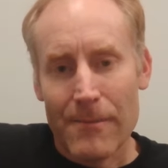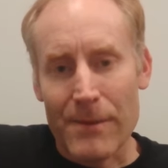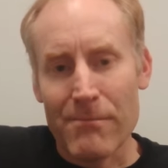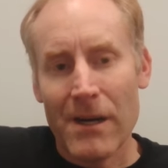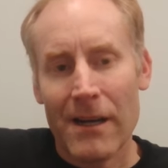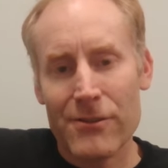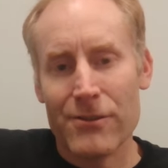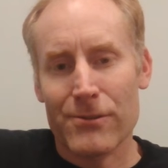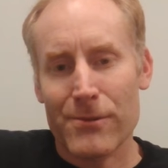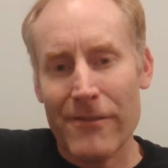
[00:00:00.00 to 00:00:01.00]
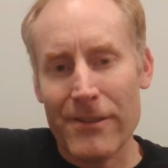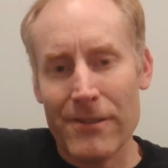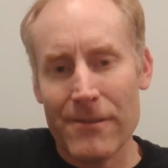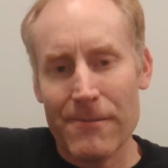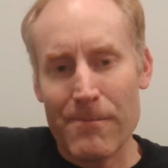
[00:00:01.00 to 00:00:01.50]
The marginal
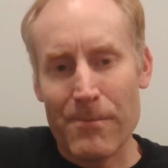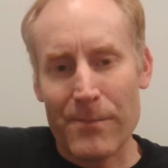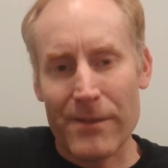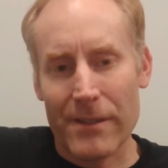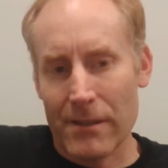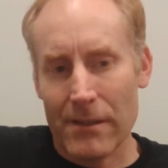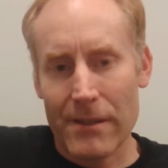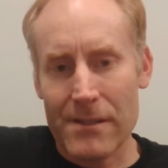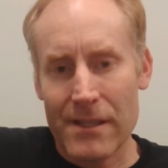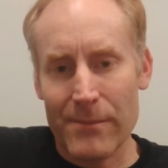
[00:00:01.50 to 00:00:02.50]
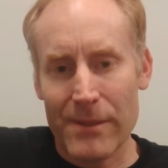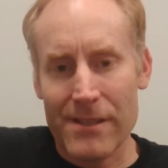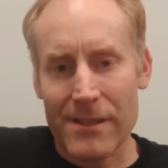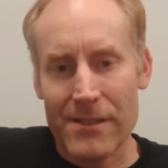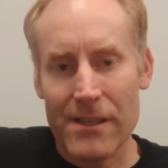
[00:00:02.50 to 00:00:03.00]
revenue that a lot of these companies
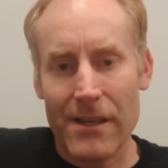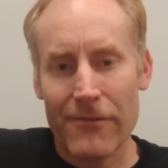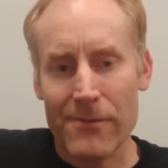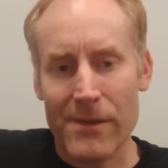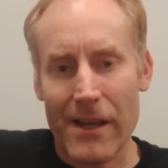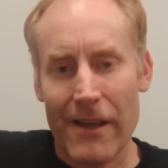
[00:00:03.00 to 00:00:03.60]
can see from